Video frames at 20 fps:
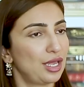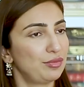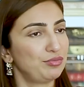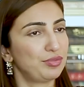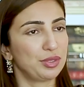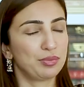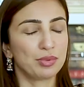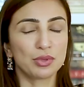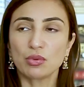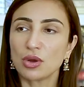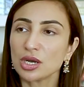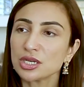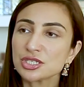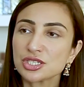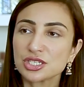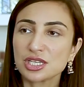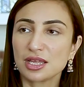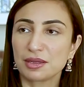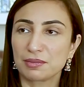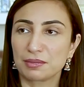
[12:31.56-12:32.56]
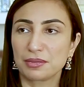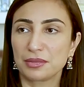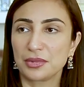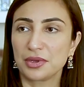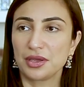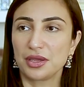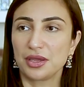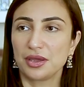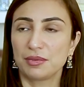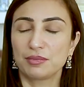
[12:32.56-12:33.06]
And people watched them.
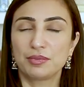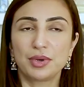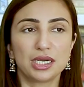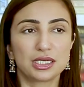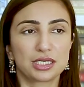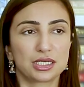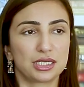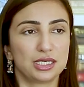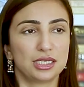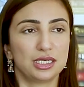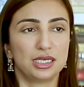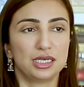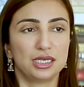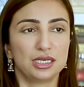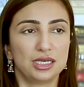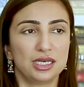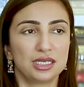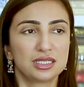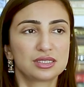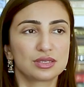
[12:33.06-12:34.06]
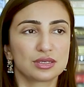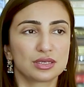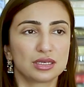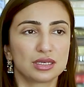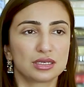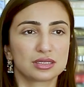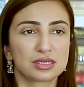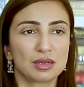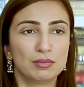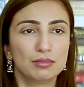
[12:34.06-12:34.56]
But it's
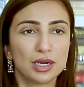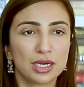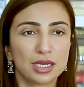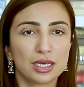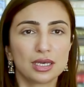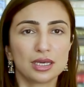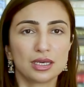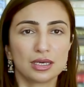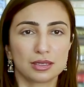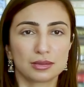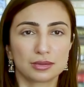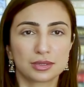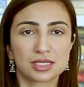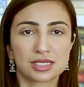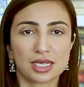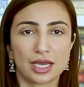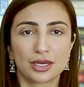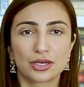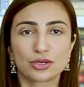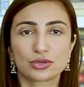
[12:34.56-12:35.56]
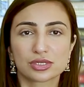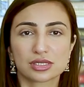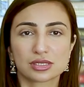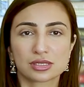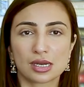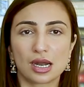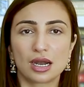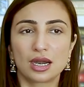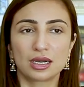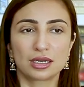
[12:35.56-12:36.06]
somebody decided to
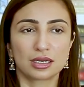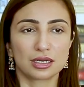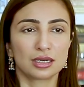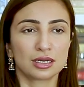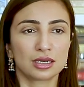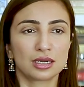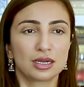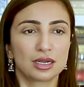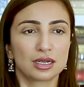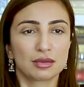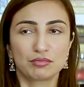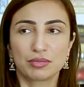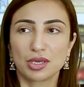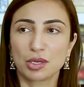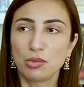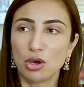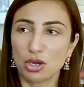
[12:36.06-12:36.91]
start Big